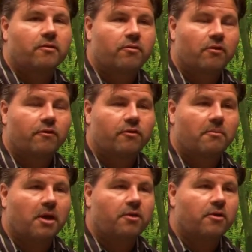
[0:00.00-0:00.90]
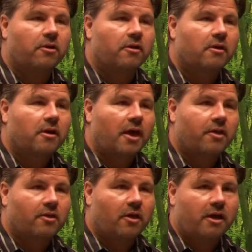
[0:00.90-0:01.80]
So if your mother
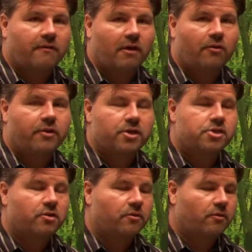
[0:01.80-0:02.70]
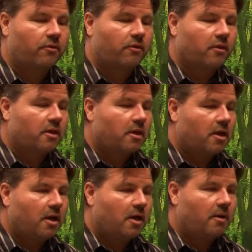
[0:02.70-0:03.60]
has a lot of health issues,
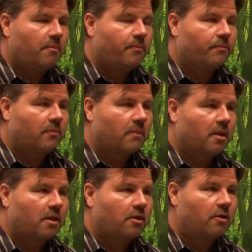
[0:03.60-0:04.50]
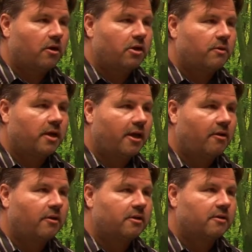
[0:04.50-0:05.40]
you're going to
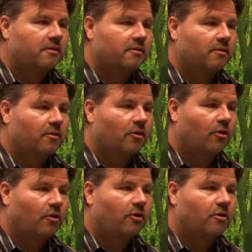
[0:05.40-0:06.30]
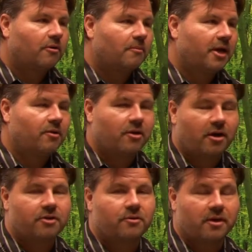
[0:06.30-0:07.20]
inherit her
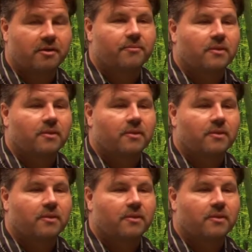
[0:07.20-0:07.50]
mitochondria.